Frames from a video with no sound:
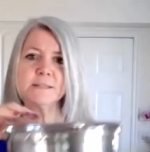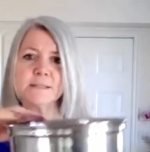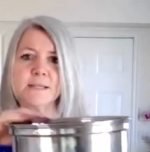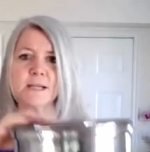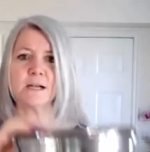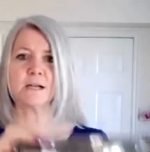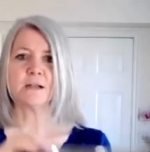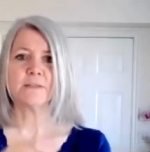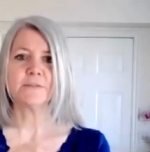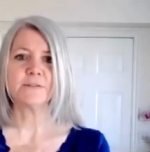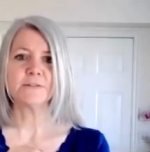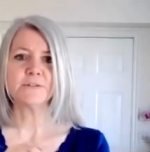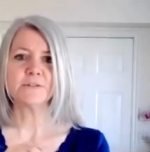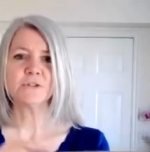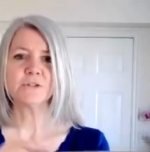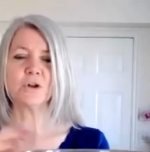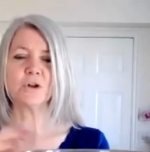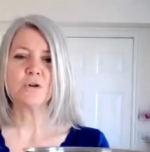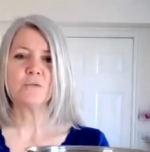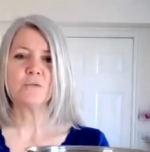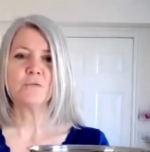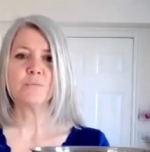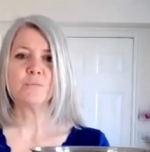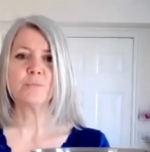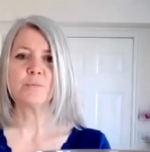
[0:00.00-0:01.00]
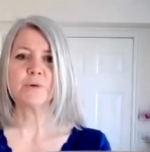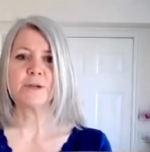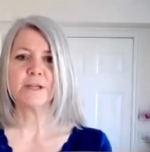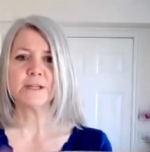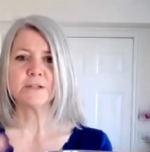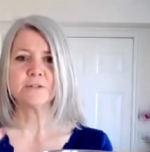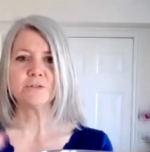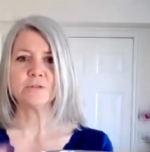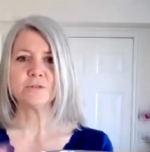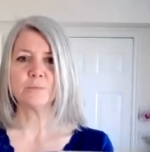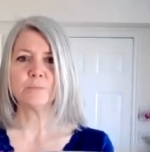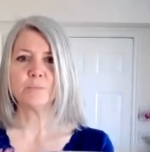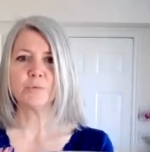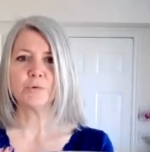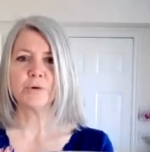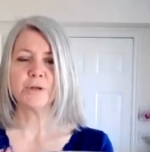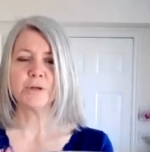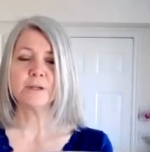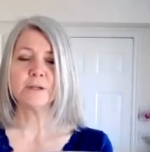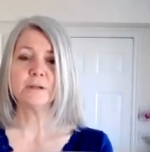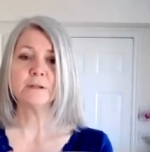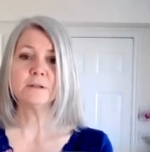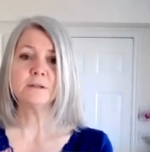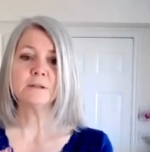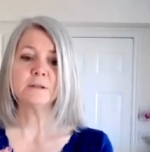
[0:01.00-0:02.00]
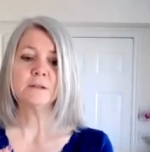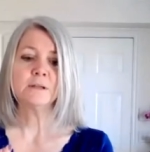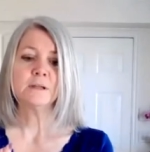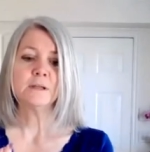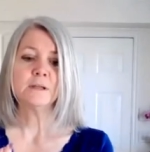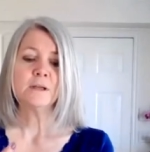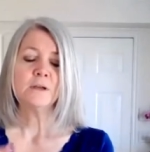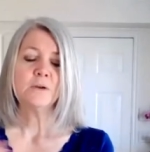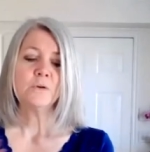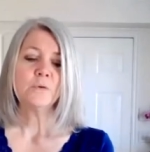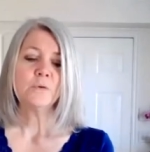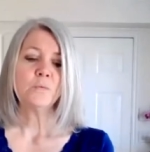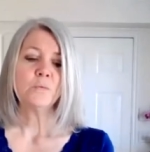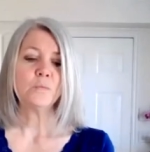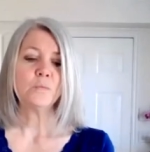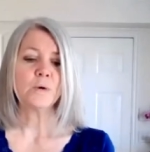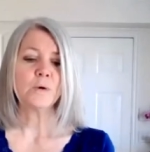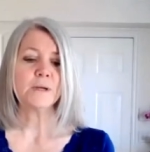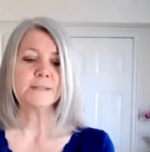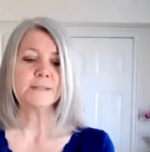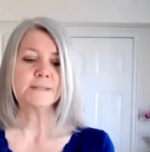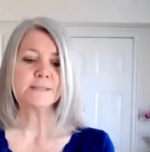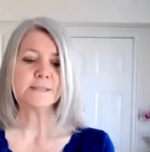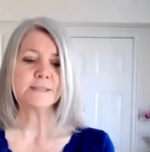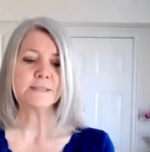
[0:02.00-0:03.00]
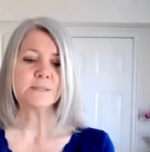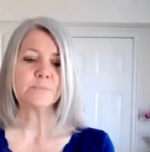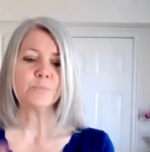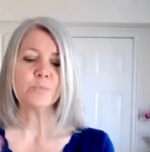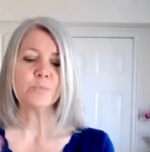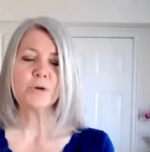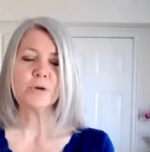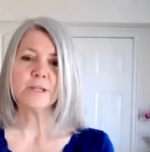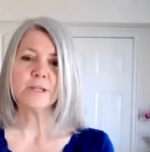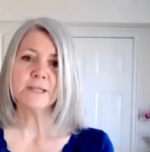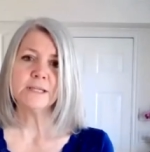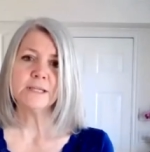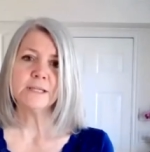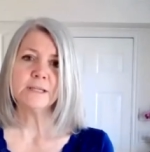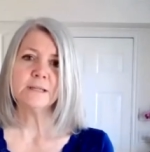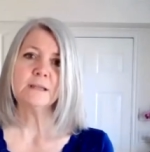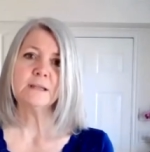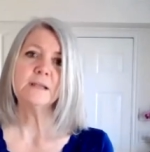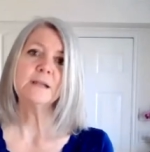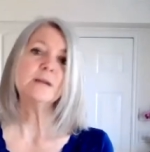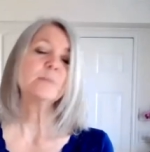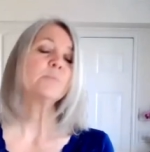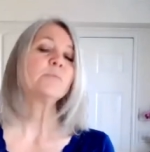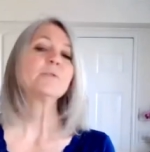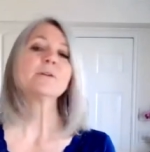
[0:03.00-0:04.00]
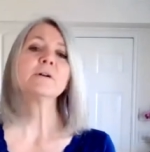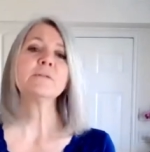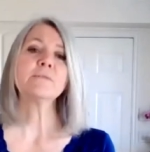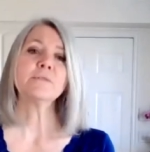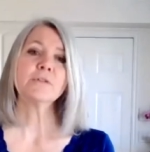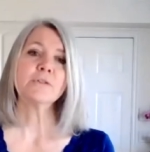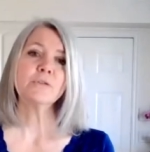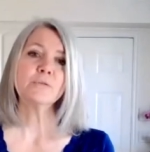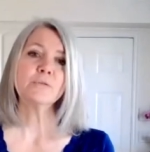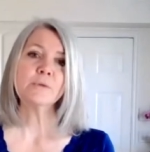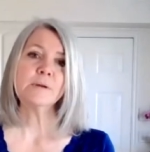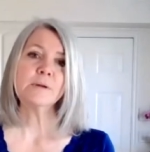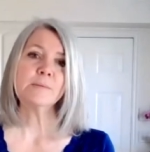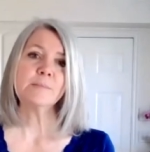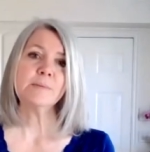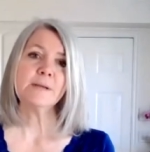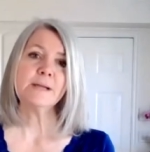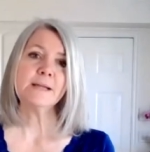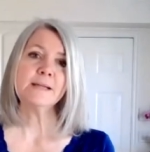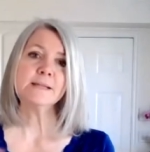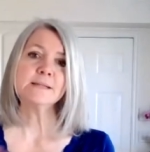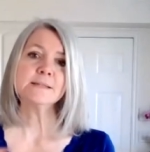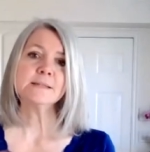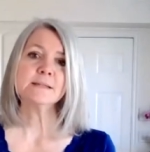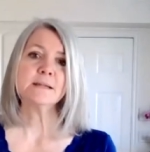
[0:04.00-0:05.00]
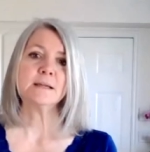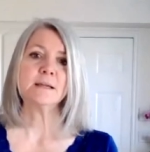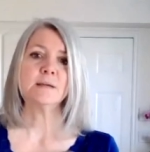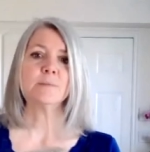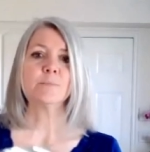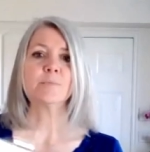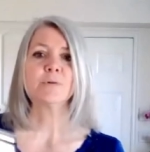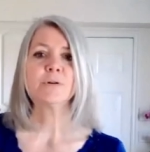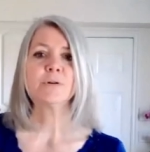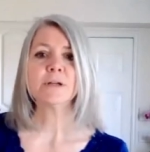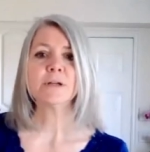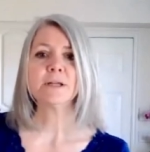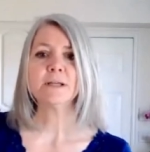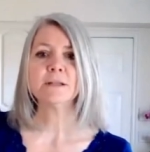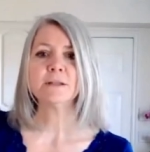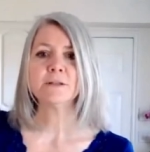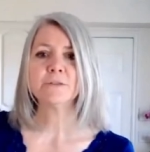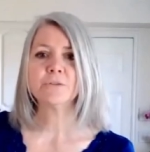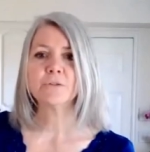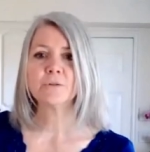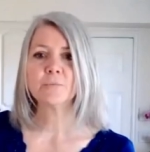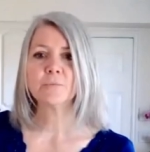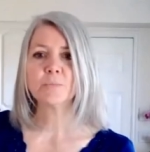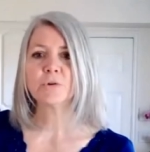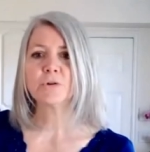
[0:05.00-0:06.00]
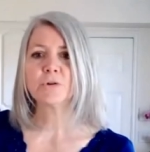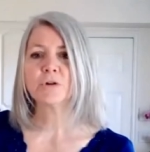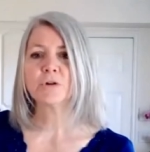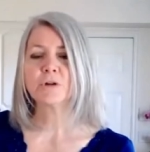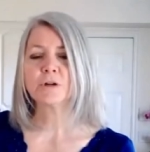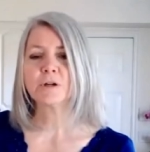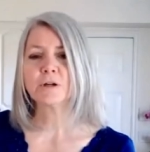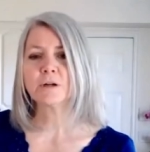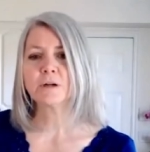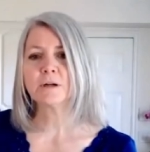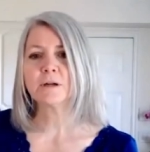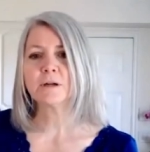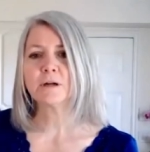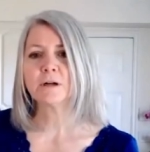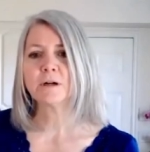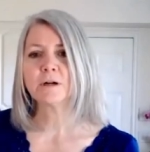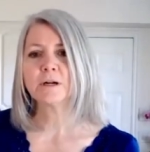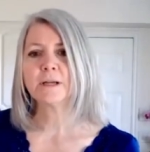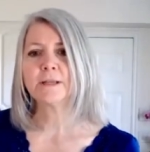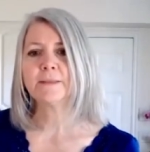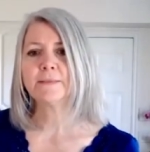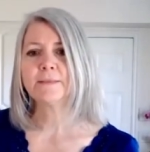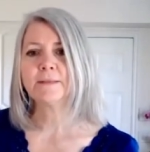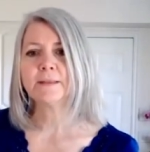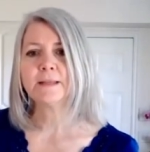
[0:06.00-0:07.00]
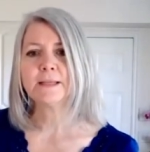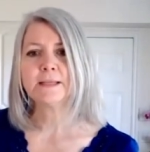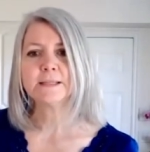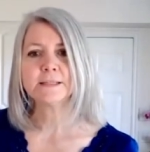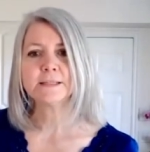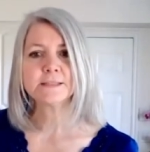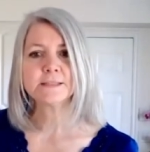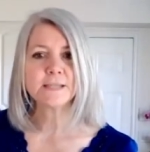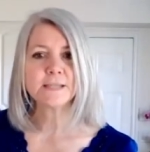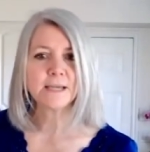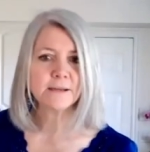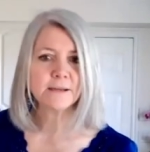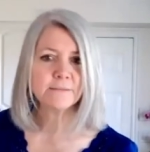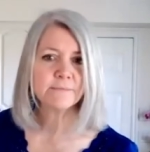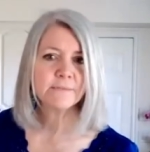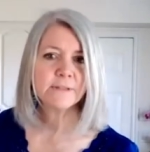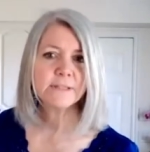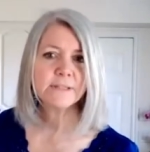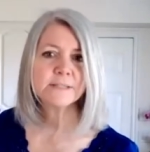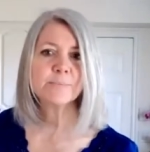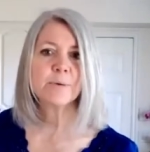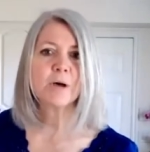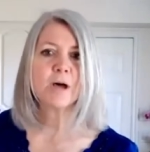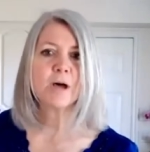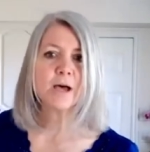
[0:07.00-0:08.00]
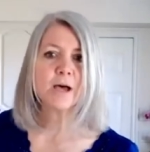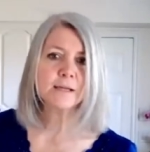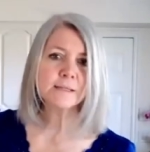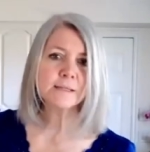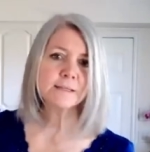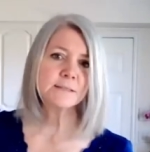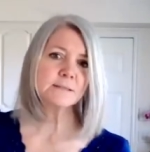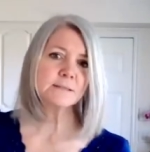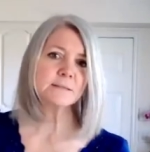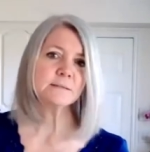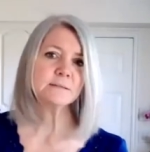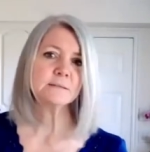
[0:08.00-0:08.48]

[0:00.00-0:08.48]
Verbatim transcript: set it on the stove, bring it to a boil. Once it's boiling, you let it boil for three minutes and put it in a thermal cooker or in inside of this pot.